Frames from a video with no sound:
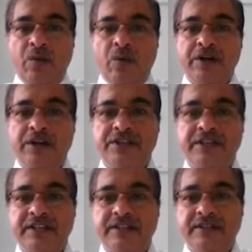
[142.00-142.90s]
What it
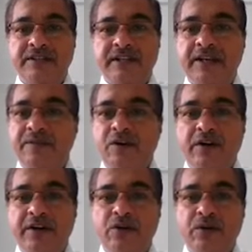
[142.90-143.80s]
says, they have
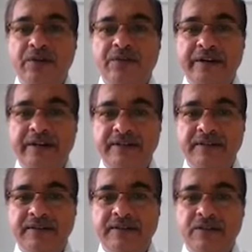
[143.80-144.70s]
already notified,
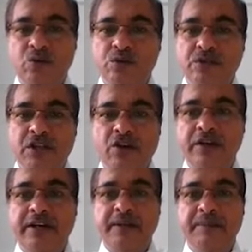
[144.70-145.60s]
rules are
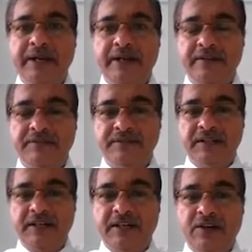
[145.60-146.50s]
already made
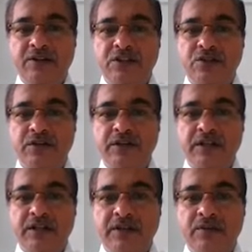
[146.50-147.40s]
under this.
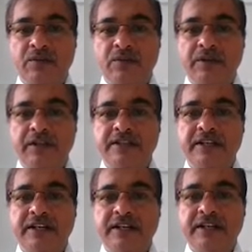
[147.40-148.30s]
They
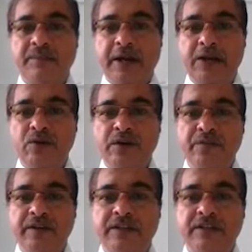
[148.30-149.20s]
said by
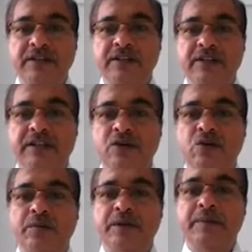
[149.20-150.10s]
notification, there
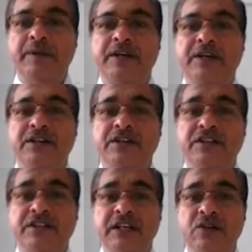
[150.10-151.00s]
could be a mediation
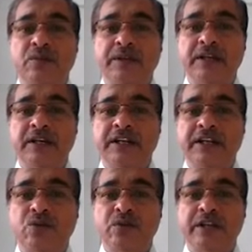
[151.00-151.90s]
cell to be
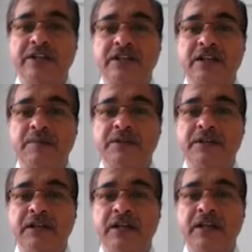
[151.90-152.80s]
attached to National
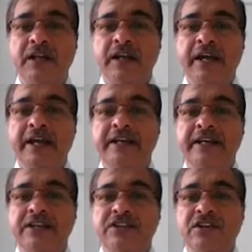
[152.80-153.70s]
Commission and
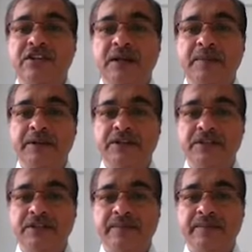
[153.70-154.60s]
each regional
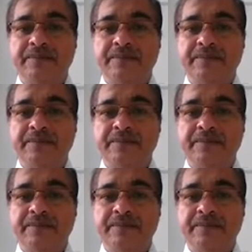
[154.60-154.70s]
benches.